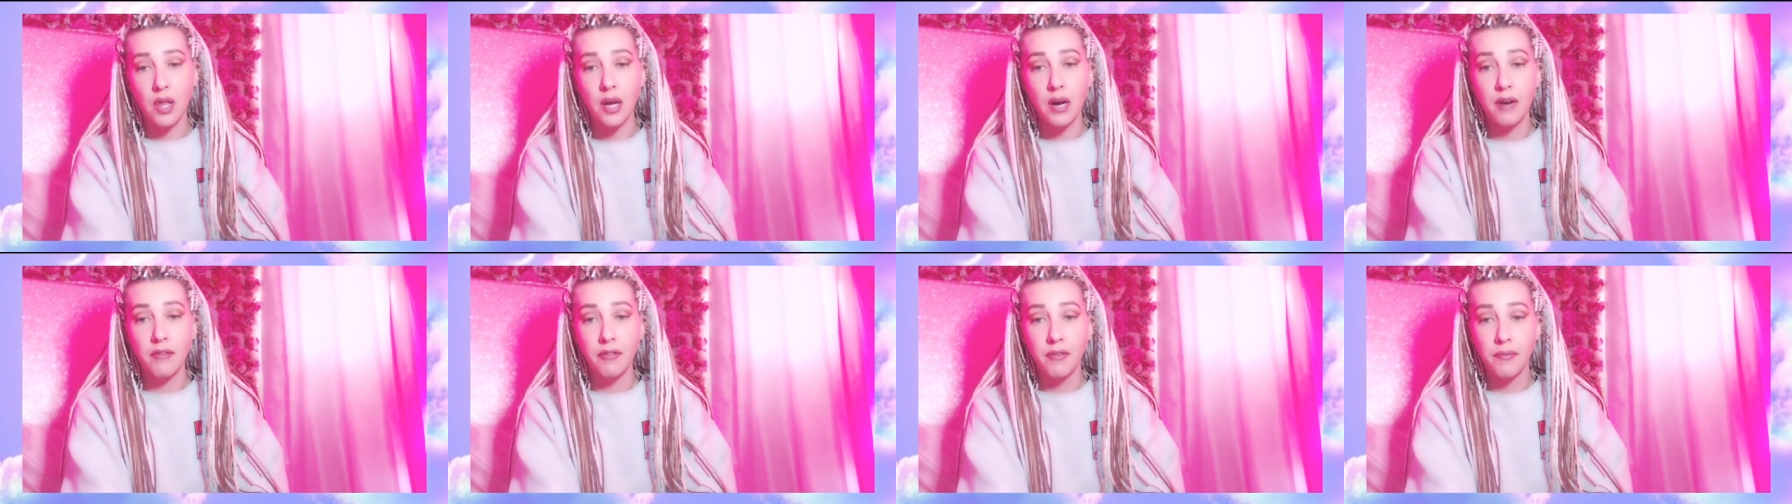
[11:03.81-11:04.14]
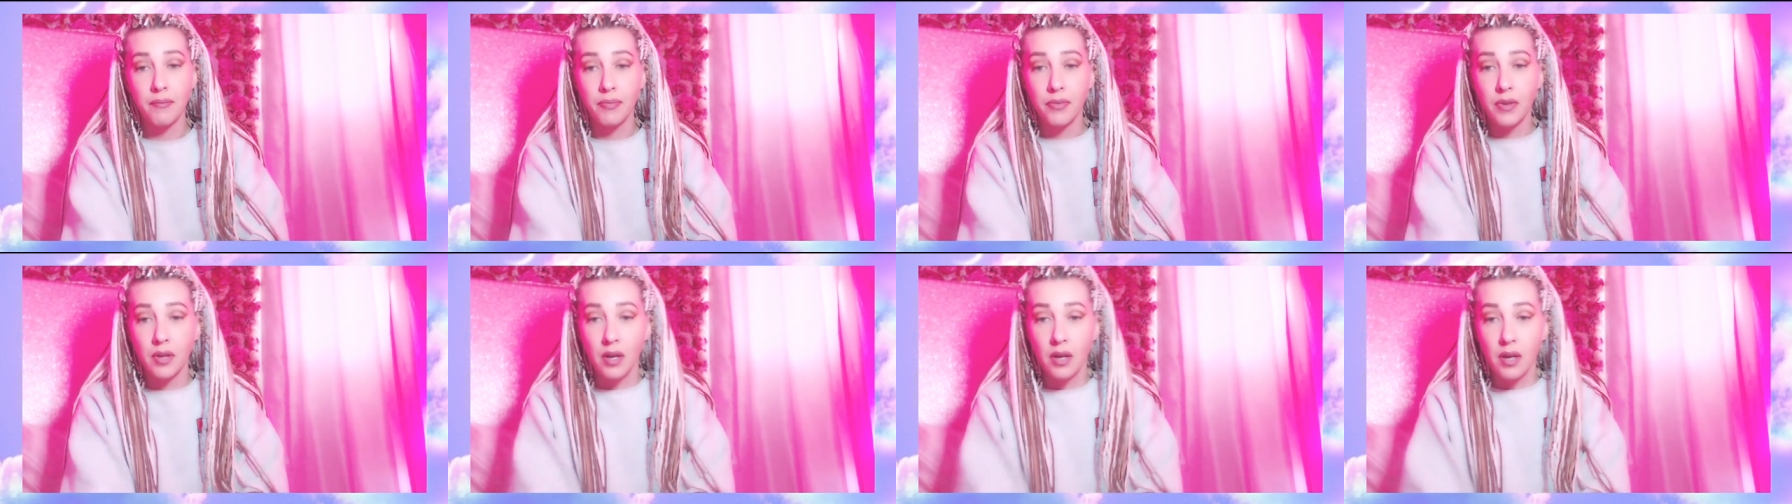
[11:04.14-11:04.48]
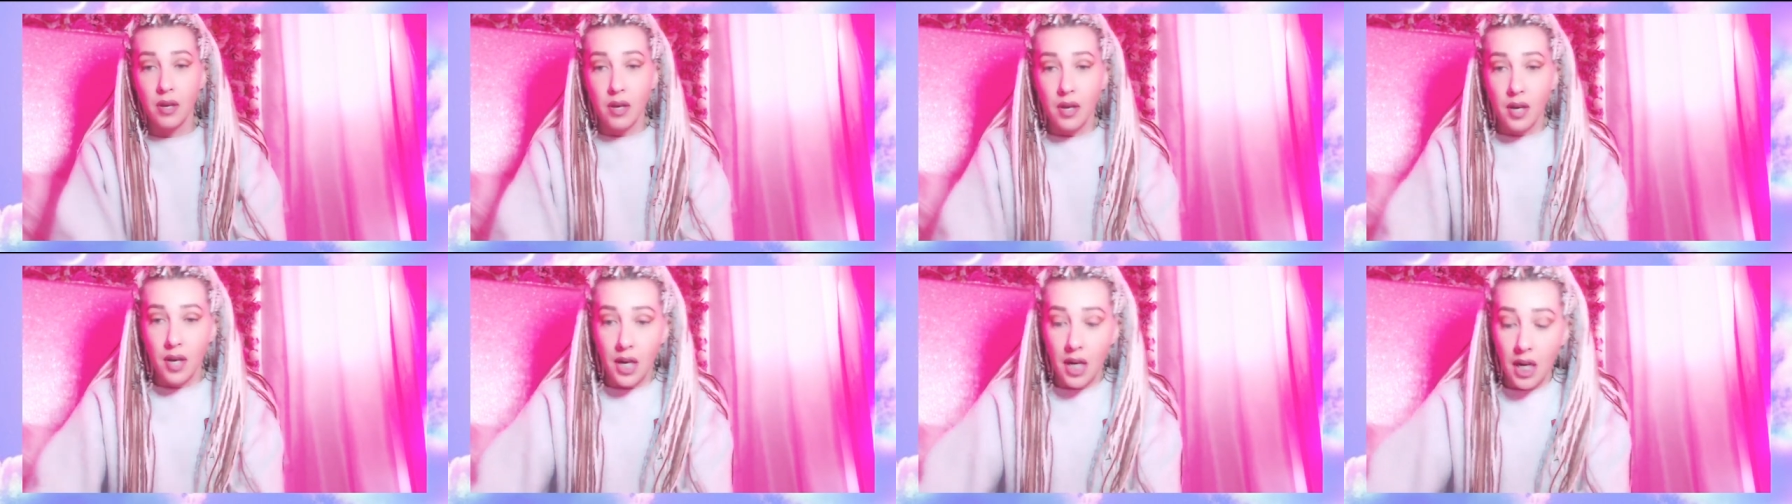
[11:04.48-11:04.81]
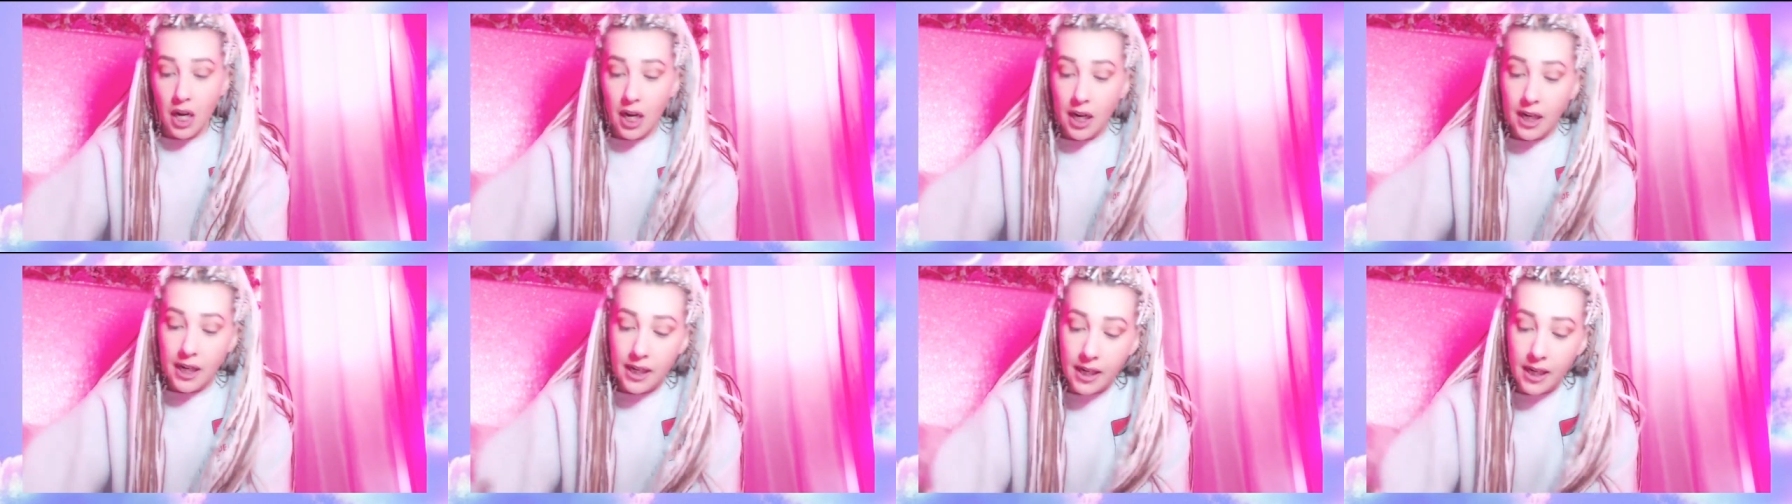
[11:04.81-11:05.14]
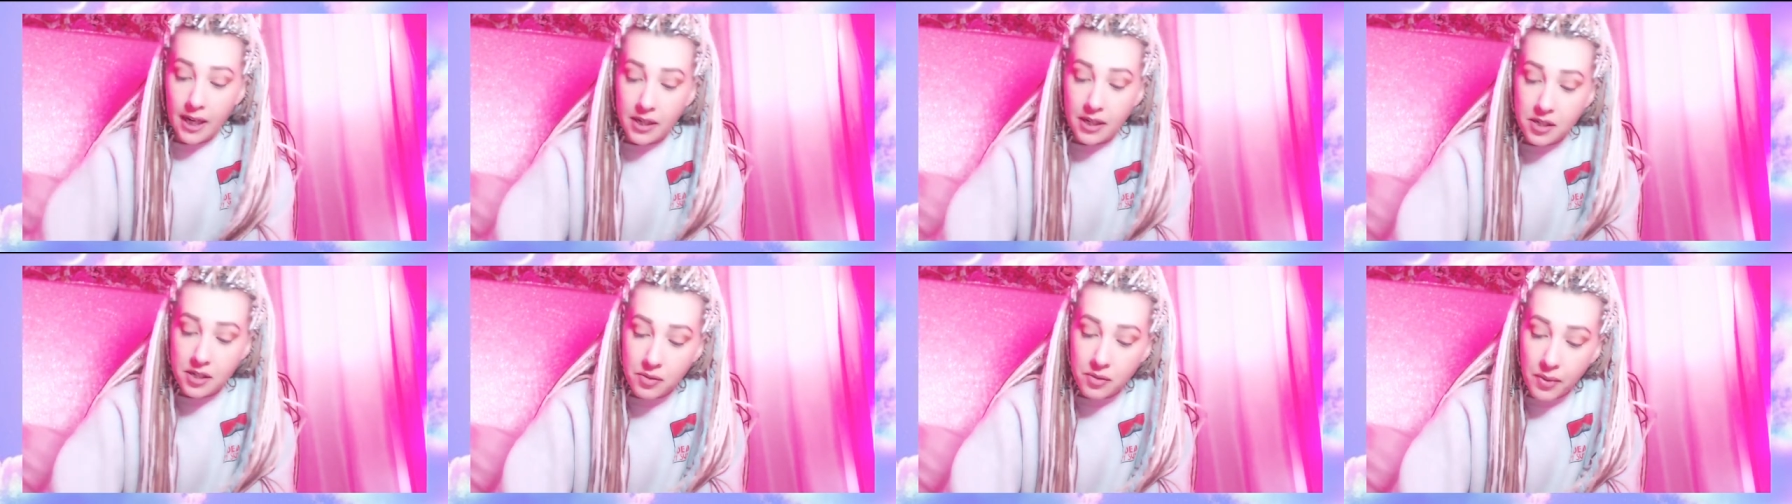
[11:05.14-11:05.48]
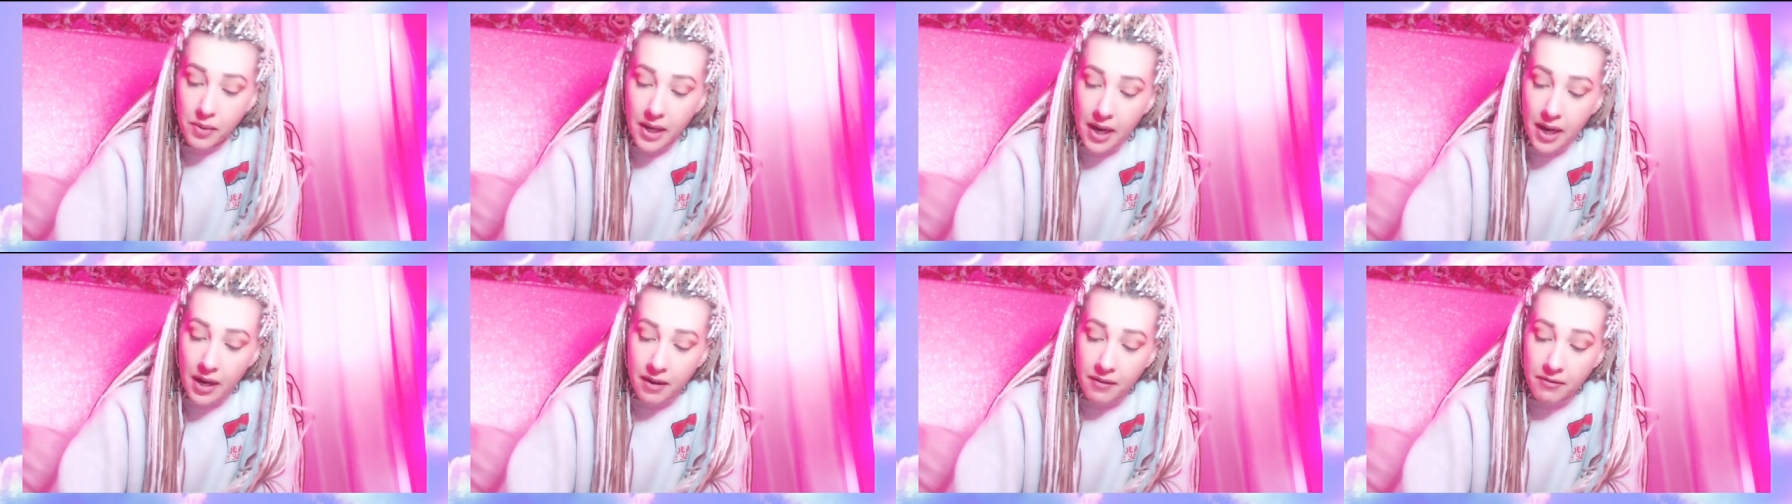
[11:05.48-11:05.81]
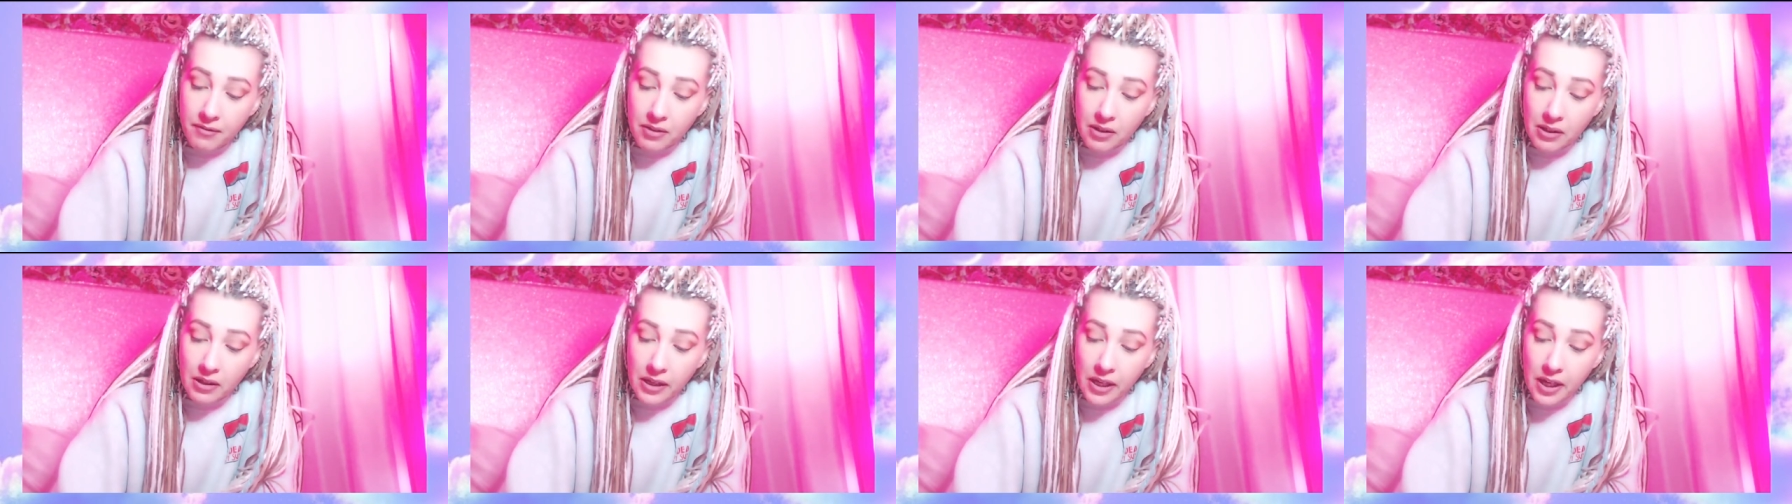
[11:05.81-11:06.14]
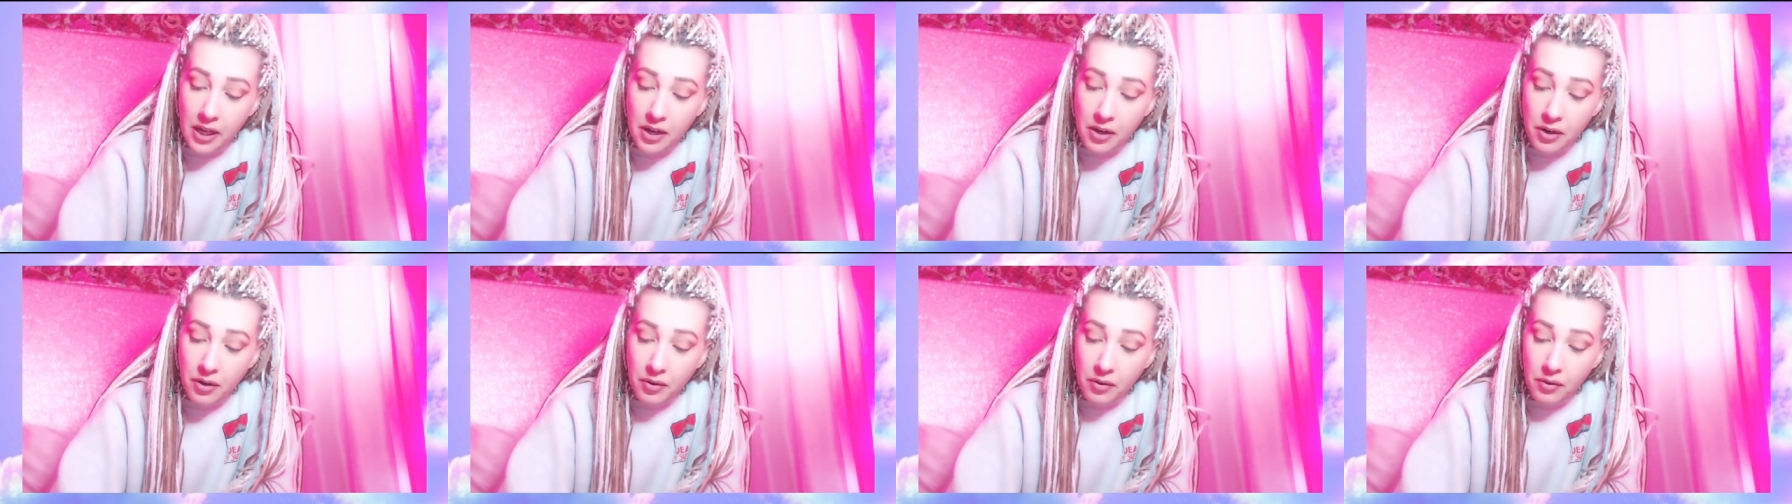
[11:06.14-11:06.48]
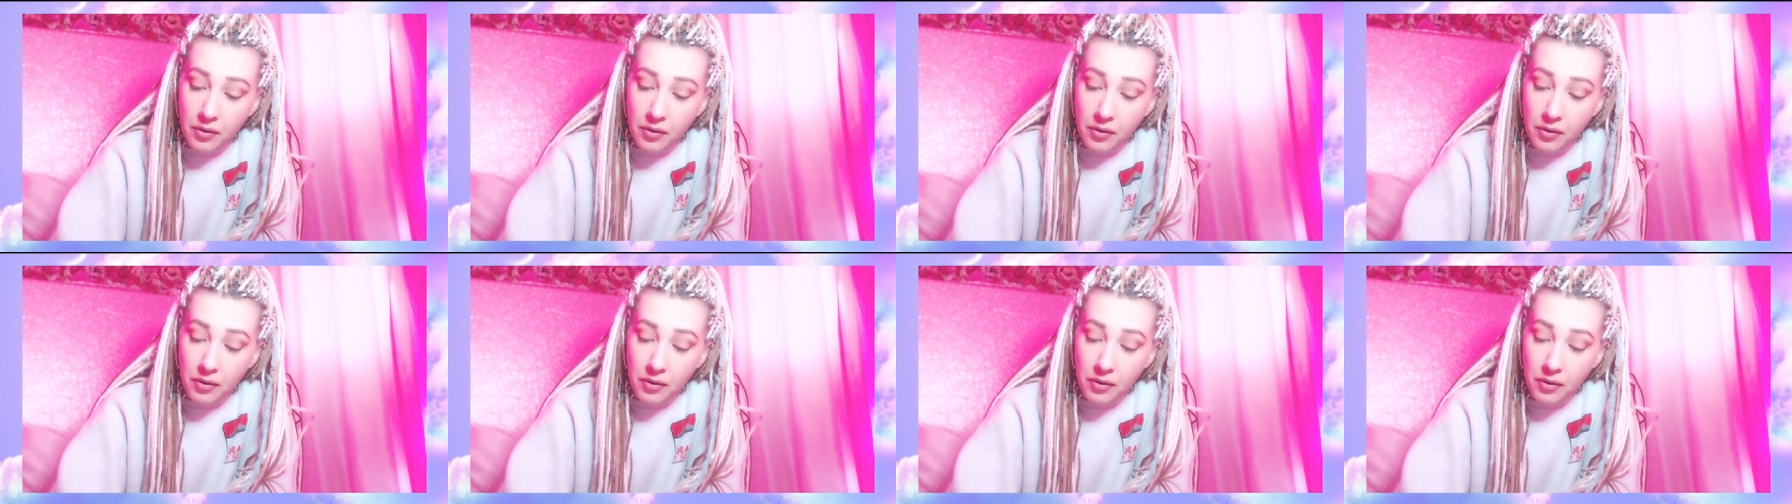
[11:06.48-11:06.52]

love. All right, next we have Leo.